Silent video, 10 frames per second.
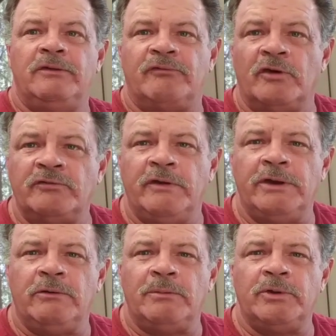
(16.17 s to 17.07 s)
And the first
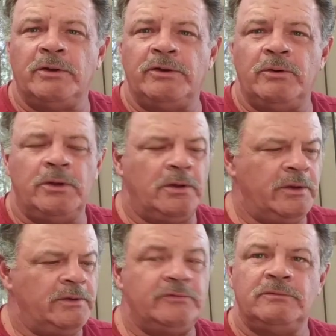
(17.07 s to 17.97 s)
video I'm going to do it
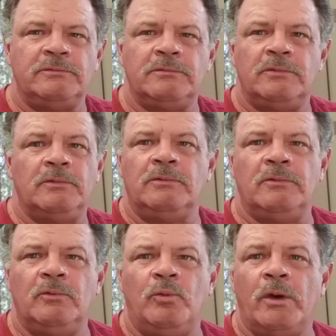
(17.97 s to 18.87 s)
on is
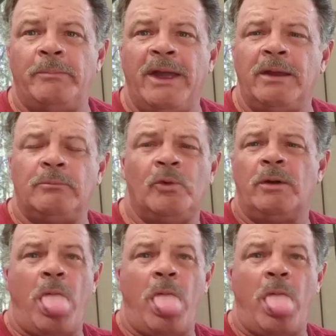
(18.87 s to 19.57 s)
where to park.